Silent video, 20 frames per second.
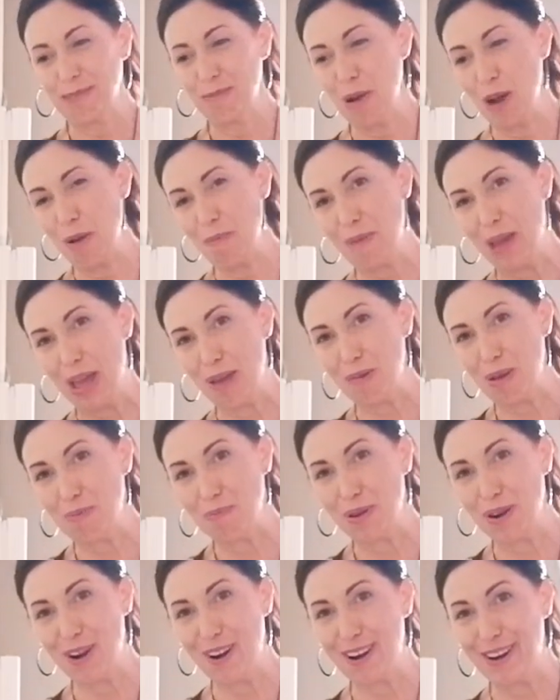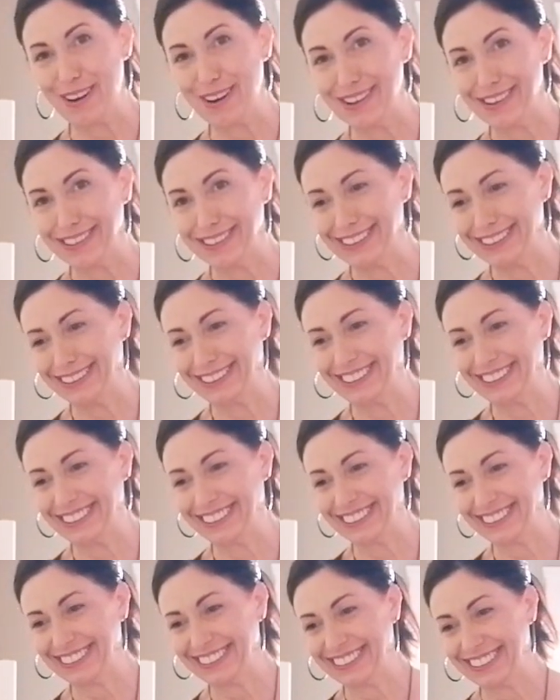Come on, baby, burn.
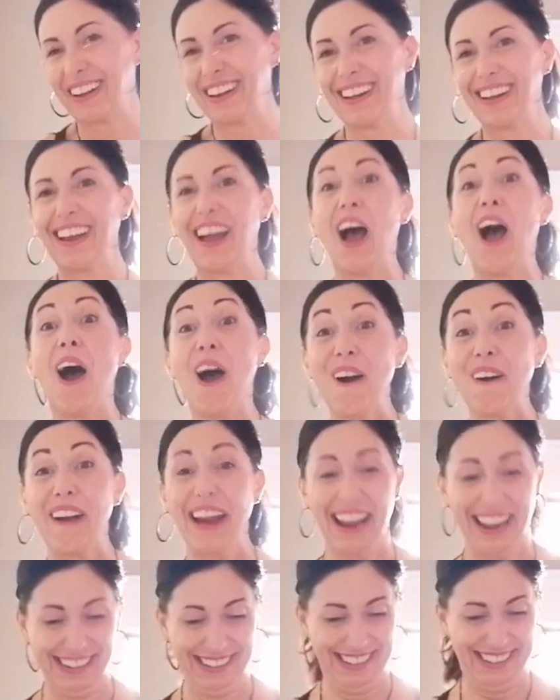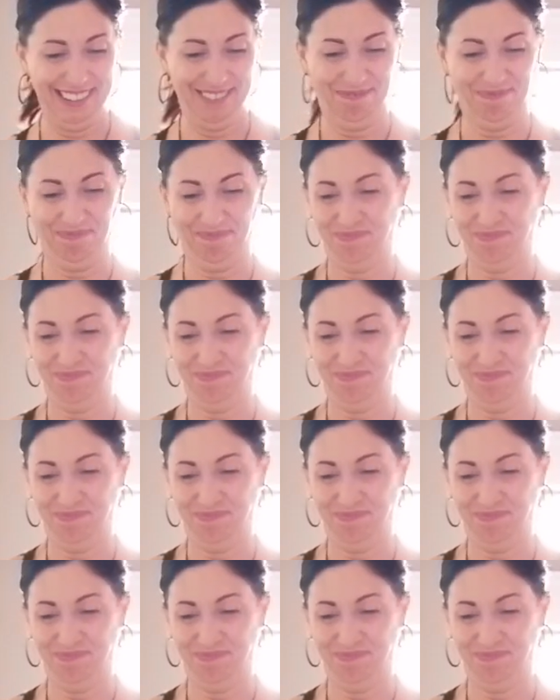All right.